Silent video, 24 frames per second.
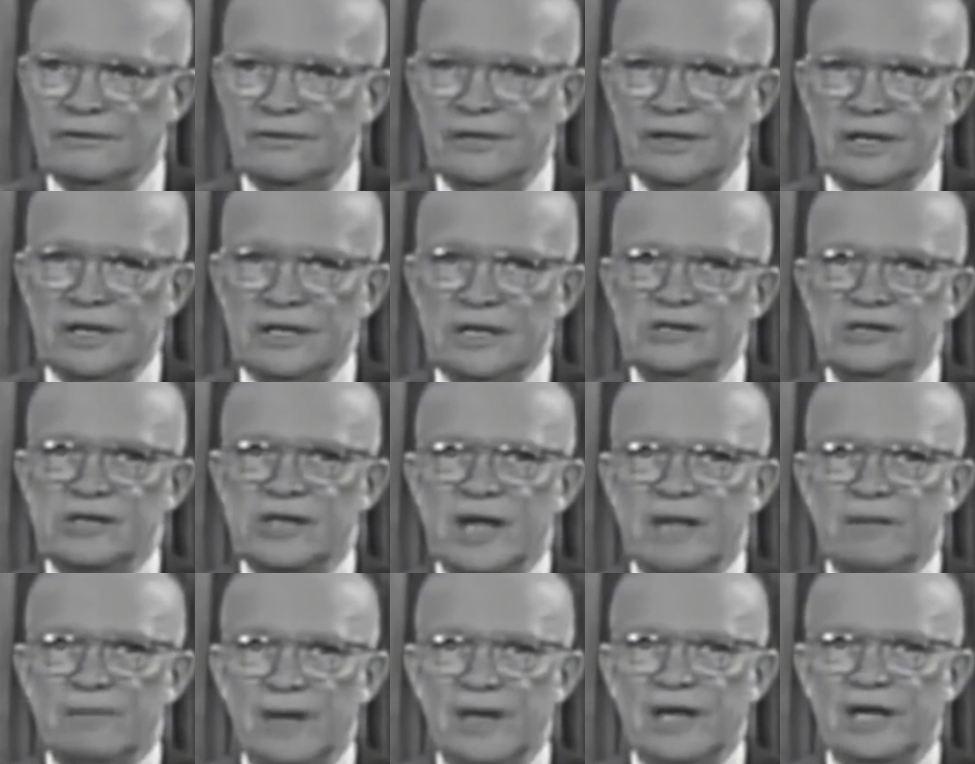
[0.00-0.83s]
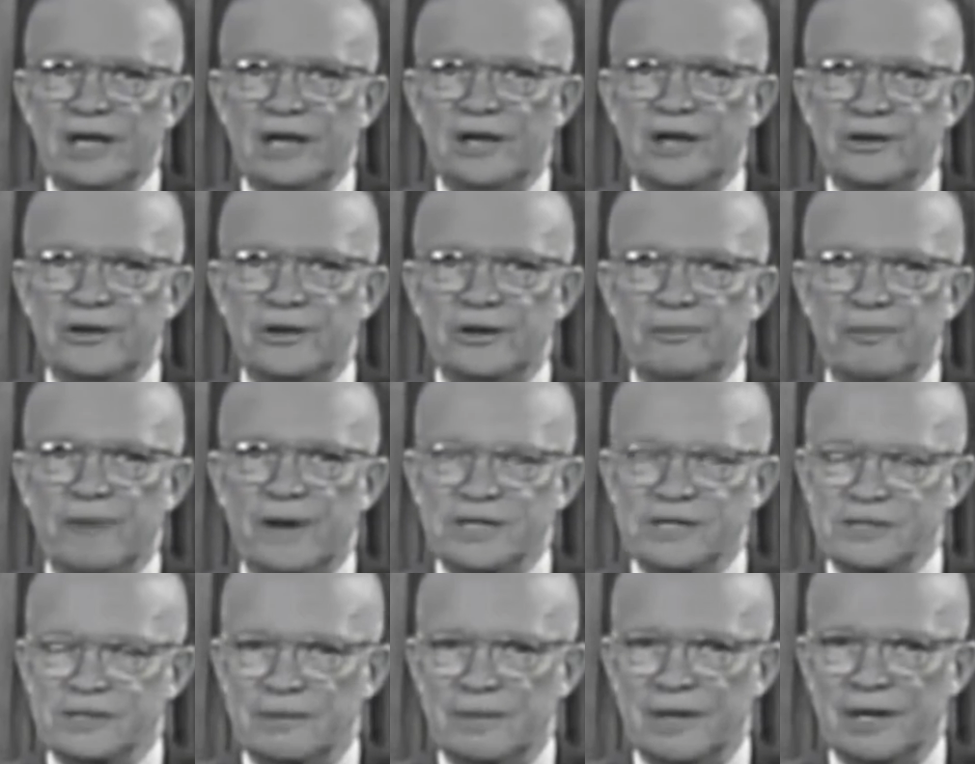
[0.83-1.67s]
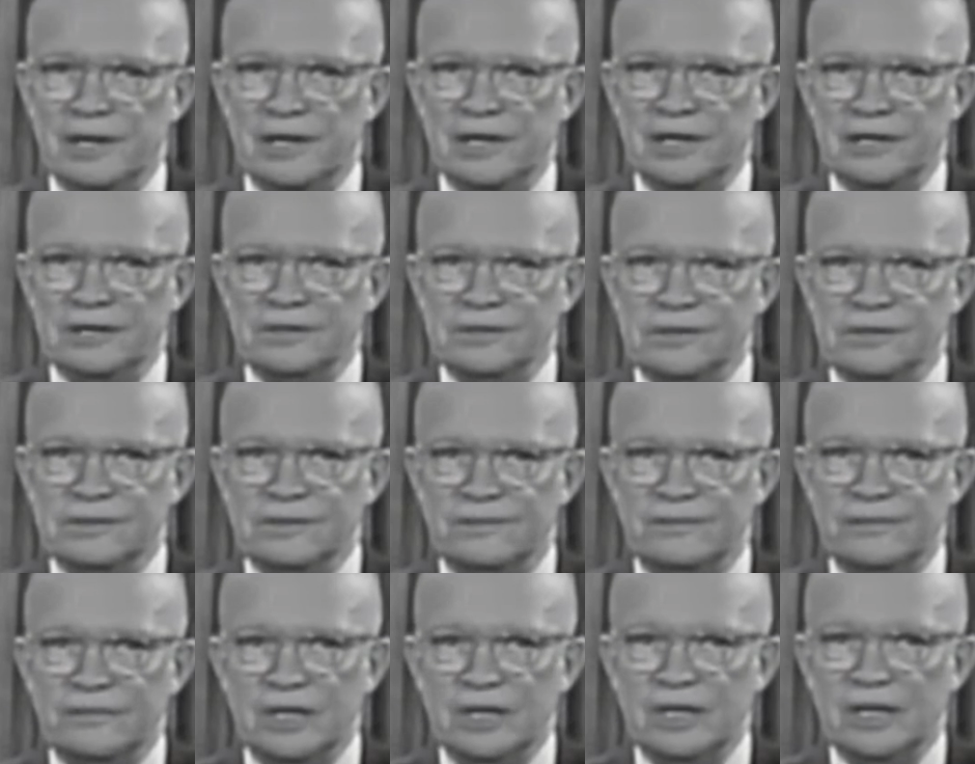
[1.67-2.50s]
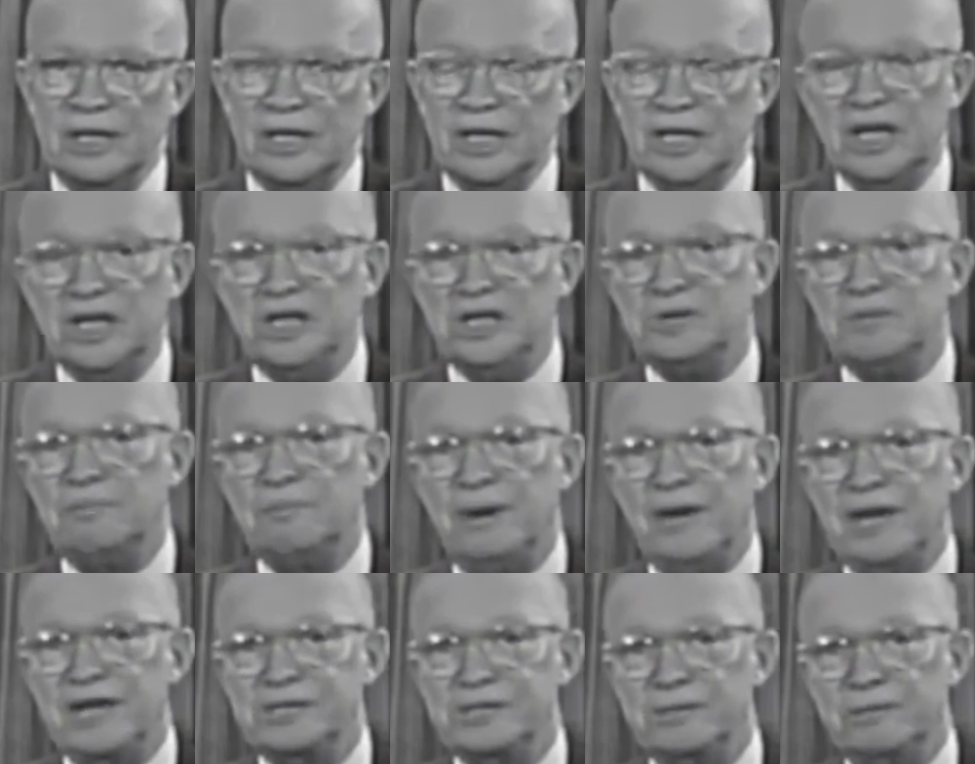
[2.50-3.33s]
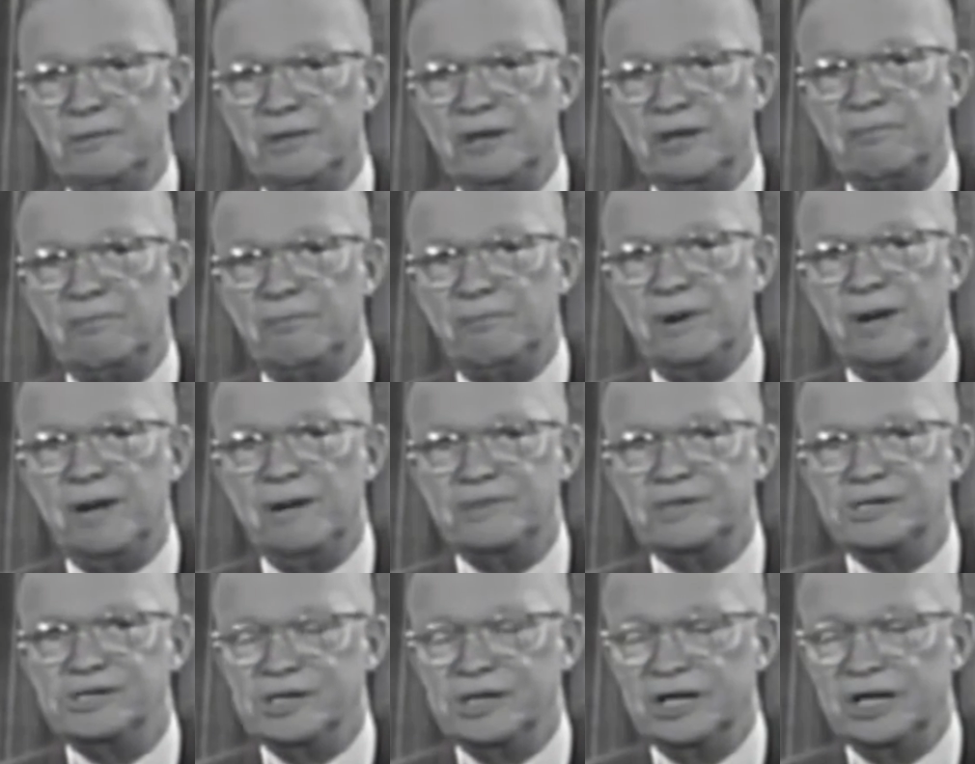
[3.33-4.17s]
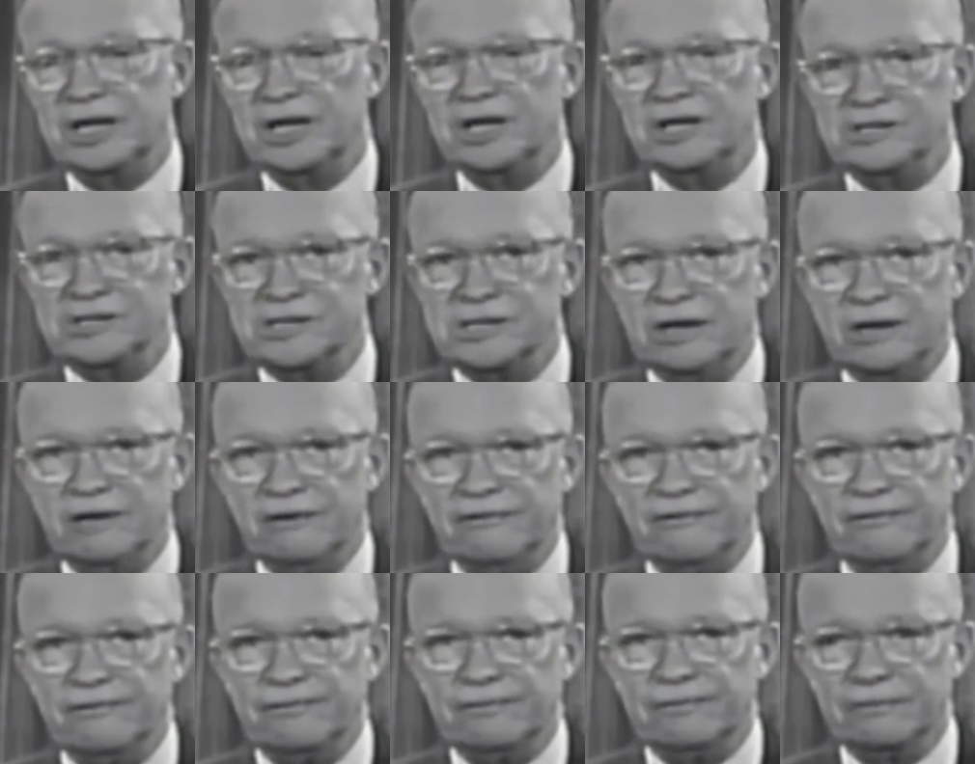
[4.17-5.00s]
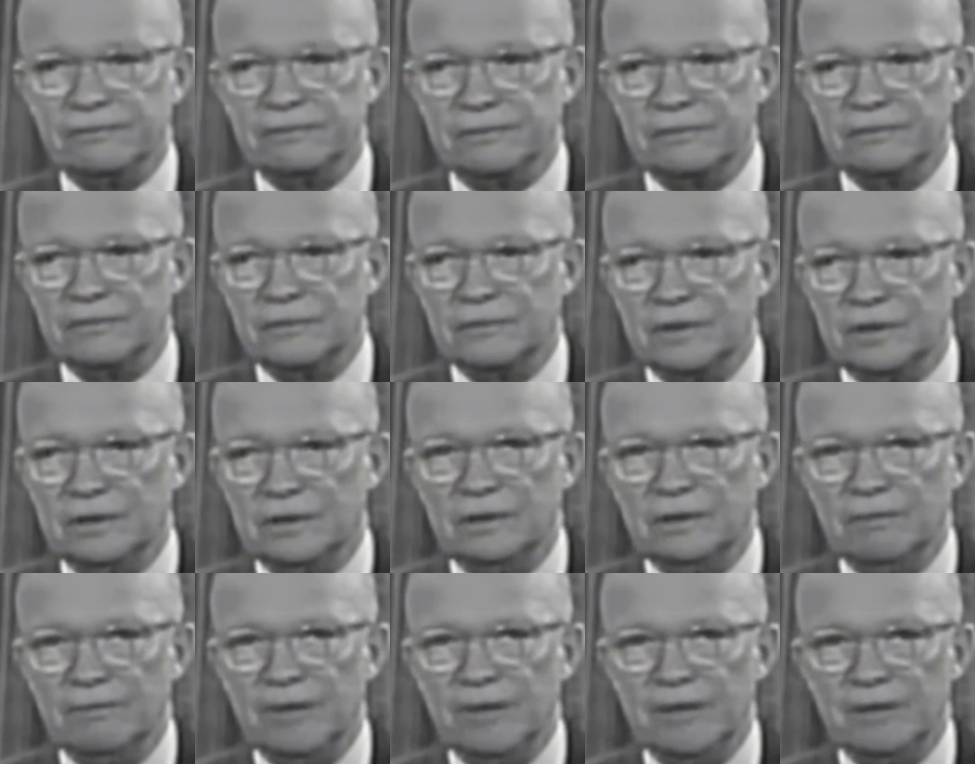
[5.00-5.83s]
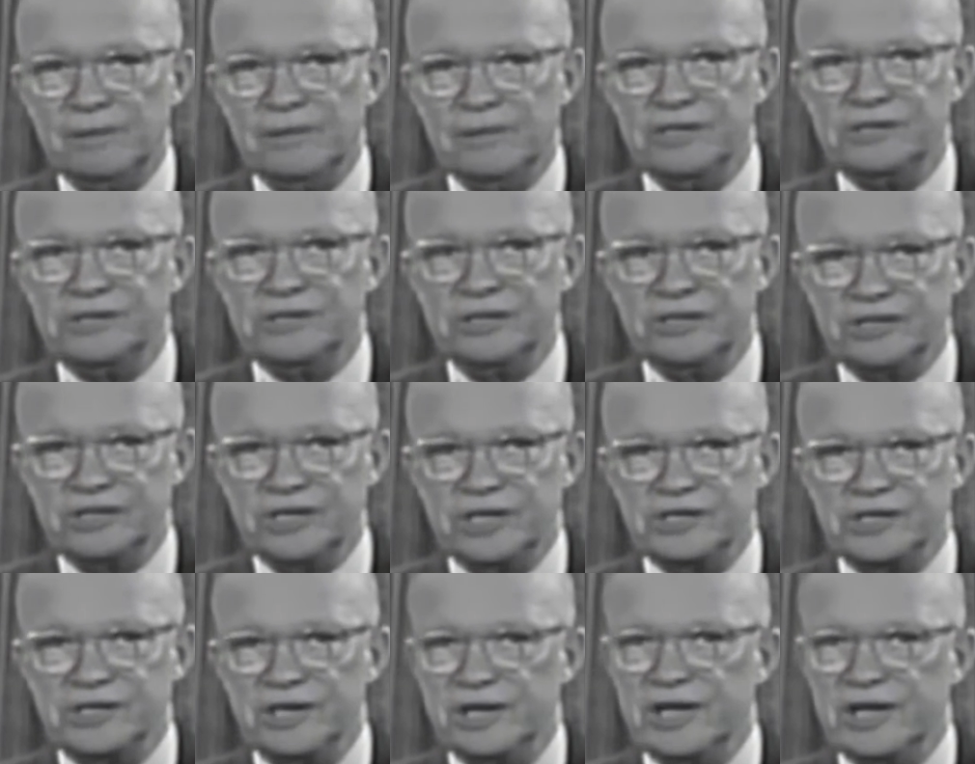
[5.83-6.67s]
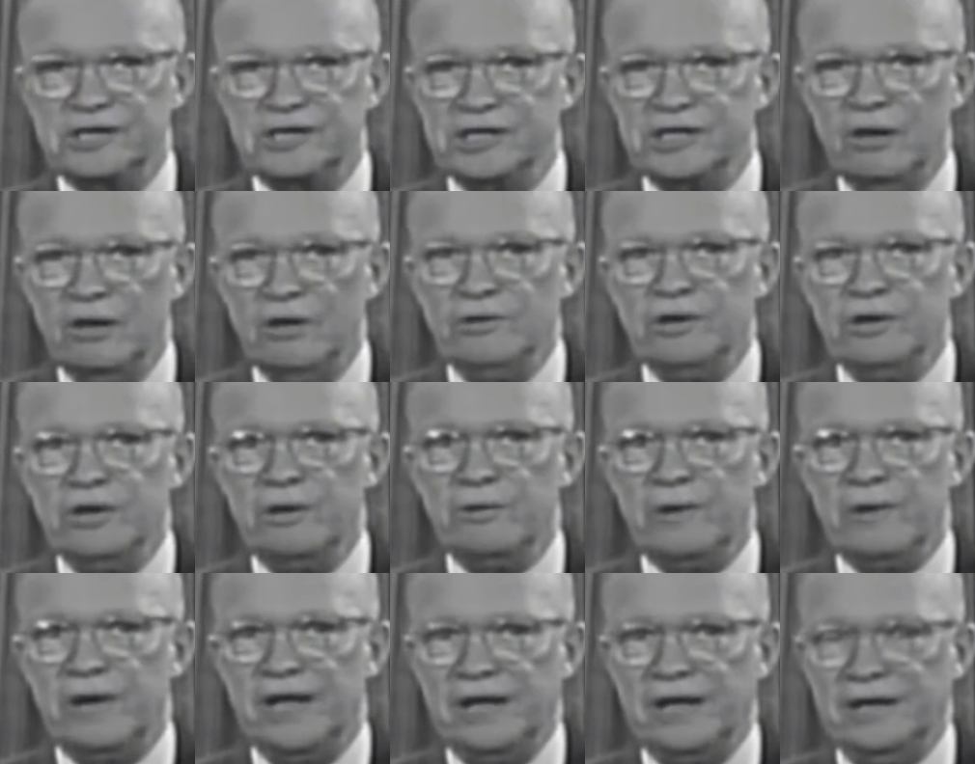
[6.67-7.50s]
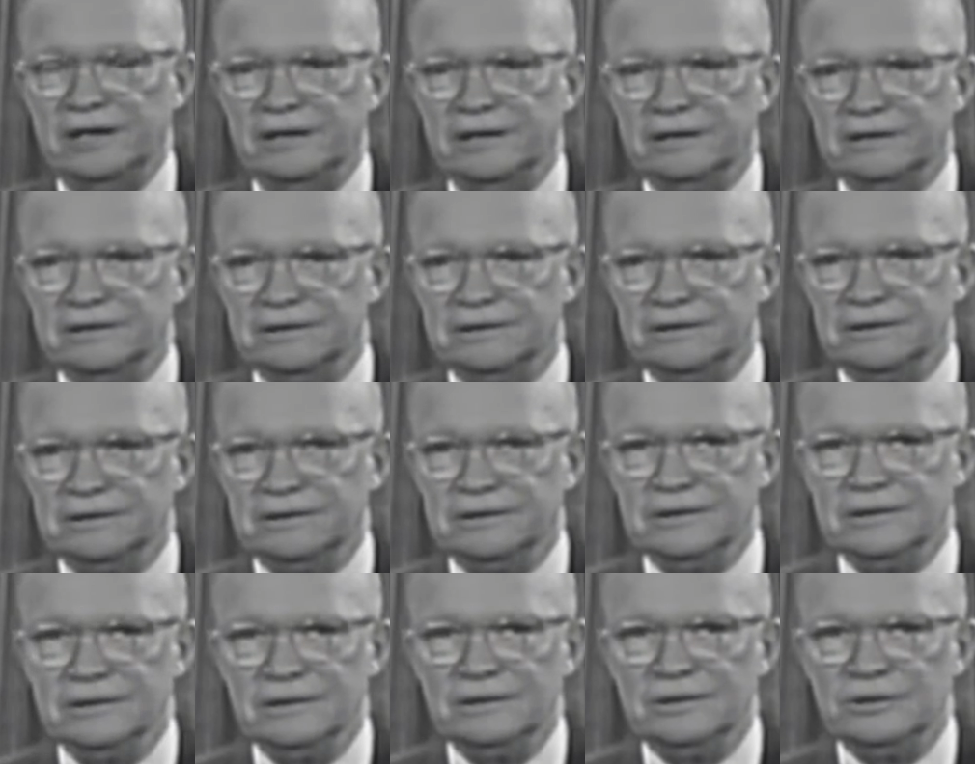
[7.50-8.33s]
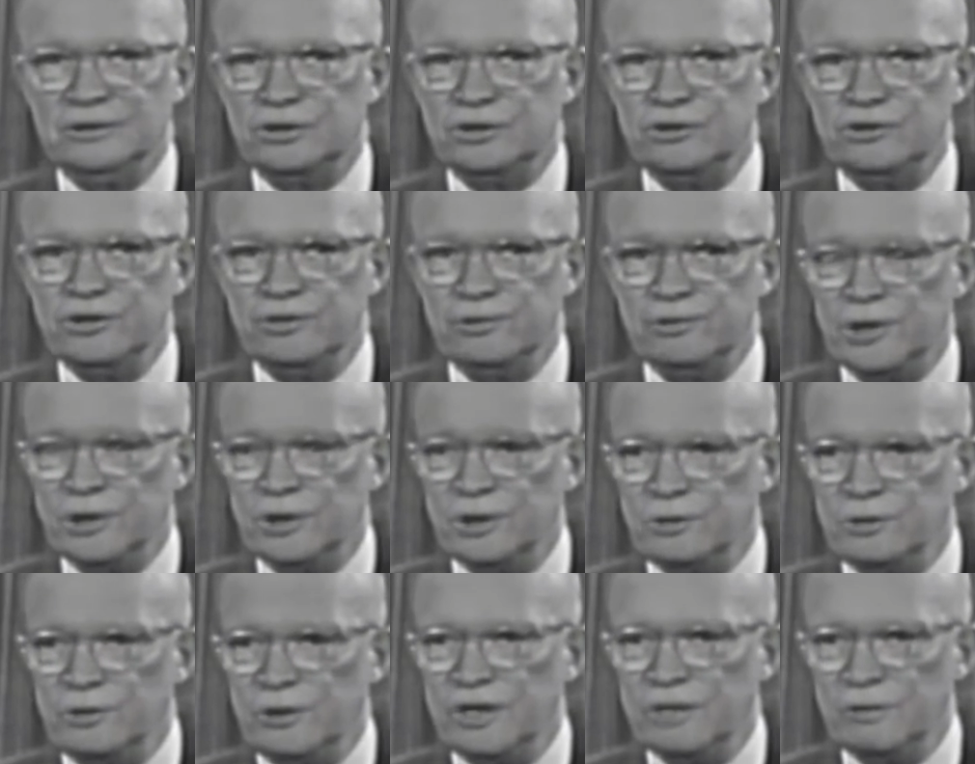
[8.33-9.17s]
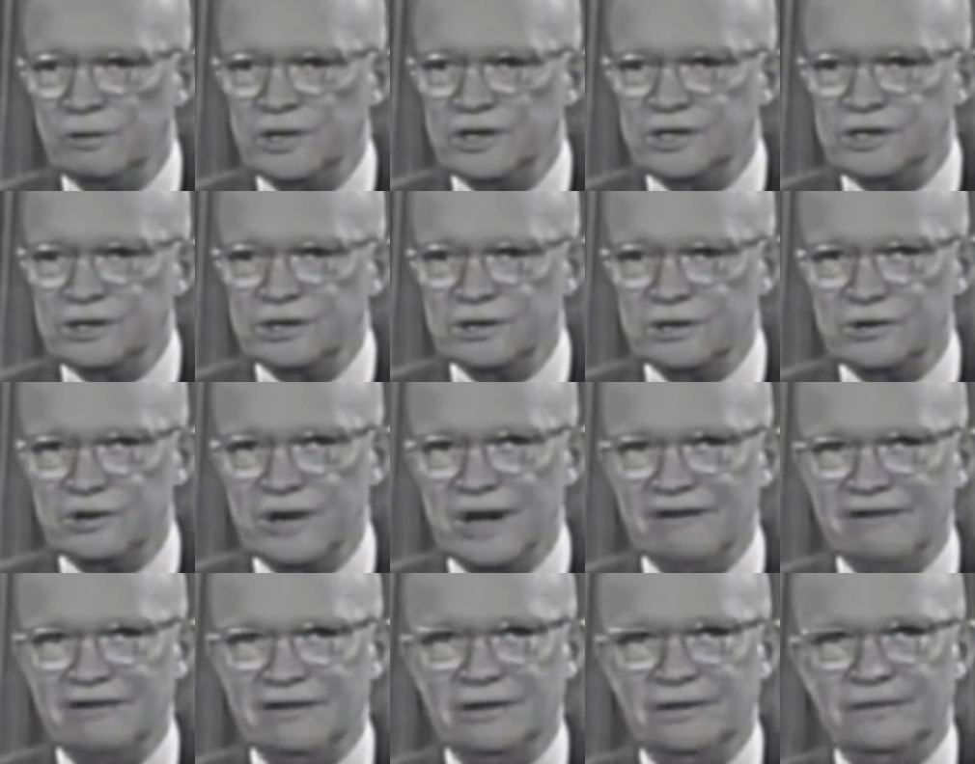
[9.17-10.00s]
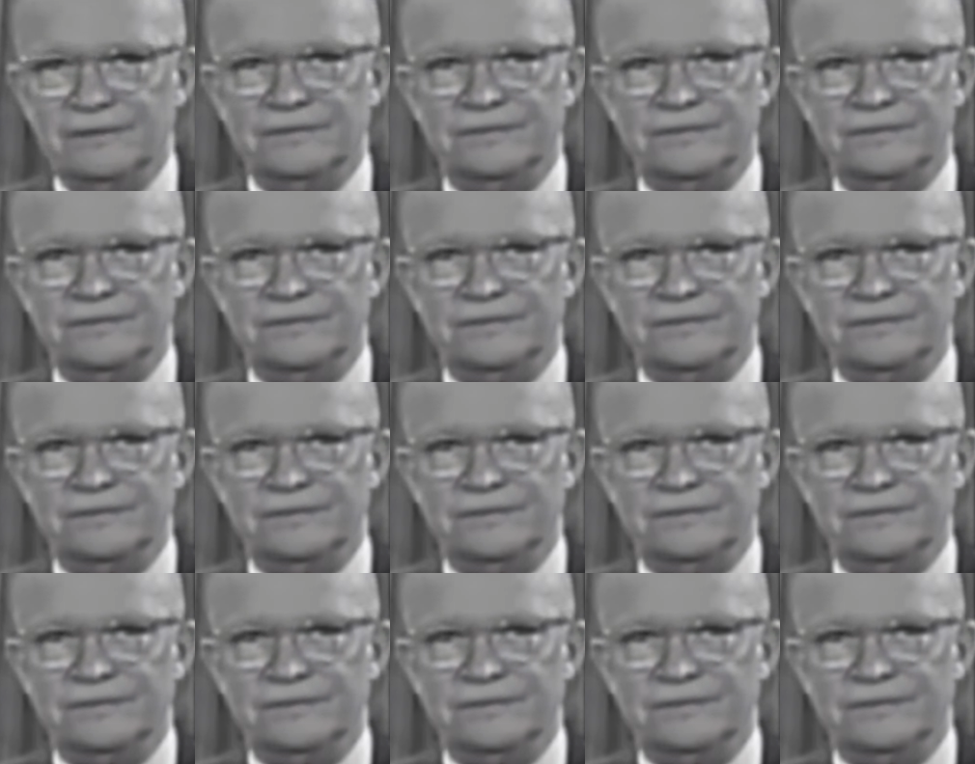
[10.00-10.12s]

These and many other possibilities, each possibly promising in itself, may be suggested as the only way to the road we wish to travel.